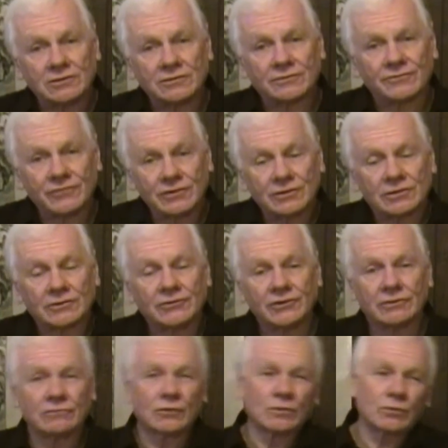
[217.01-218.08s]
in the
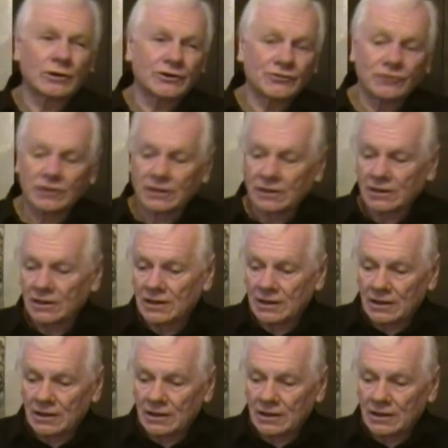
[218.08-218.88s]
field, and we're wondering.